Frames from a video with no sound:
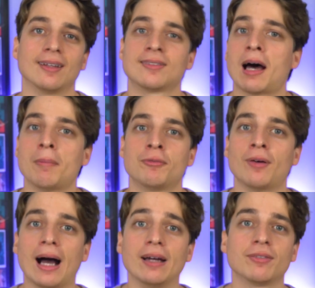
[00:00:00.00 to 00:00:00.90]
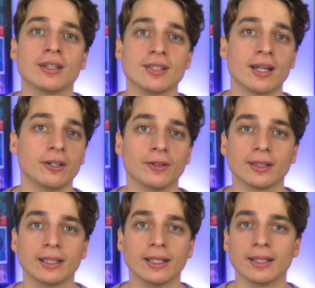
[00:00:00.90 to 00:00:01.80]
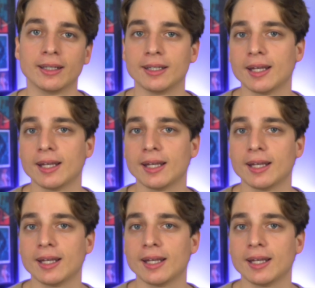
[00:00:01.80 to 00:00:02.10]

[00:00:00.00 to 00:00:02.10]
a top five contender at the end of the